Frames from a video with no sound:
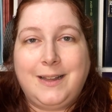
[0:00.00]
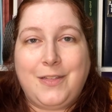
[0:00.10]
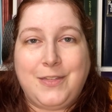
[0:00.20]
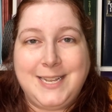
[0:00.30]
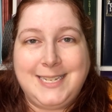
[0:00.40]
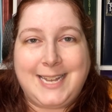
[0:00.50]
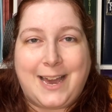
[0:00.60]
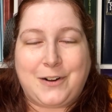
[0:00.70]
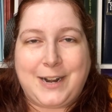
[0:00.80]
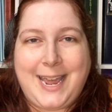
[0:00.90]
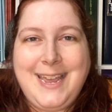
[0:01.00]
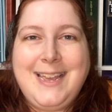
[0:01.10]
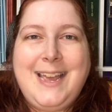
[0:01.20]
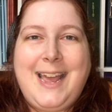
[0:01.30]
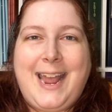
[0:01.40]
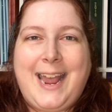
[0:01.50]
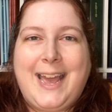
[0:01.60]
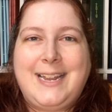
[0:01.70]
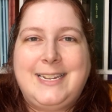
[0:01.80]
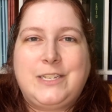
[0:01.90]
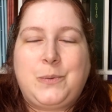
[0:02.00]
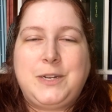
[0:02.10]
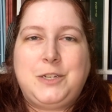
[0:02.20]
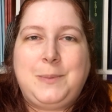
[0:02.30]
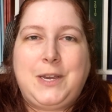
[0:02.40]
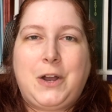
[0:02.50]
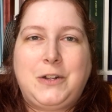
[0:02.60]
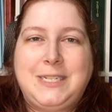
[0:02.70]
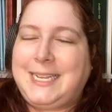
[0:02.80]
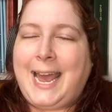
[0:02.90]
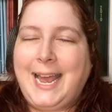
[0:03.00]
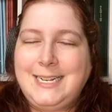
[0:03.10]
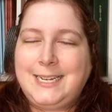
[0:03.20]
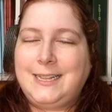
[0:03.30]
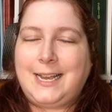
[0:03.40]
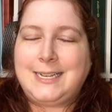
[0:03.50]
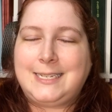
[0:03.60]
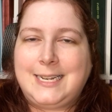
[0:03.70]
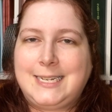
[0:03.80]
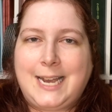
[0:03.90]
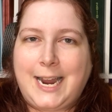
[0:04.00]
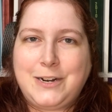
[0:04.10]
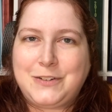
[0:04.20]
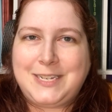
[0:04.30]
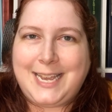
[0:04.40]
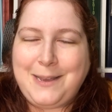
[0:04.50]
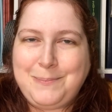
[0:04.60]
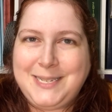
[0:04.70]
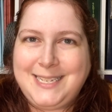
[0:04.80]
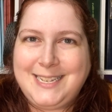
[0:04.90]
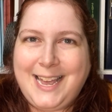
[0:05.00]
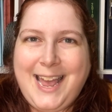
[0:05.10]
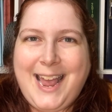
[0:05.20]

this Saturday. And it's going to be called Tantalizing Title Tips.